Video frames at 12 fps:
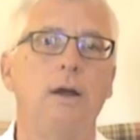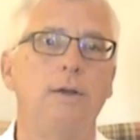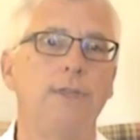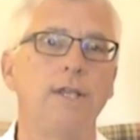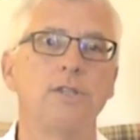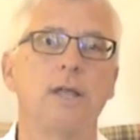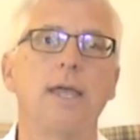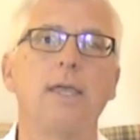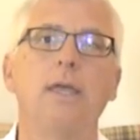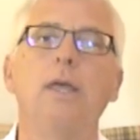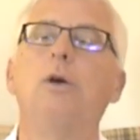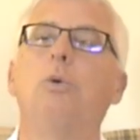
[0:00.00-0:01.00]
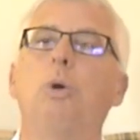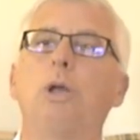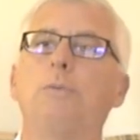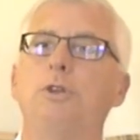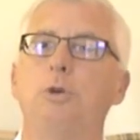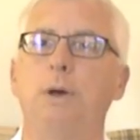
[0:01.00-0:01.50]
are things like what
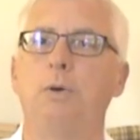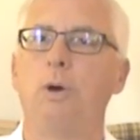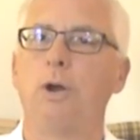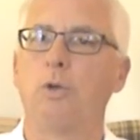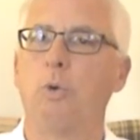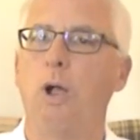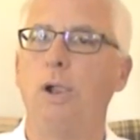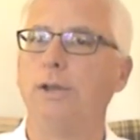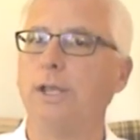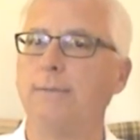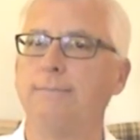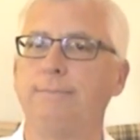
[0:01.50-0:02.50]
can we do about water quality?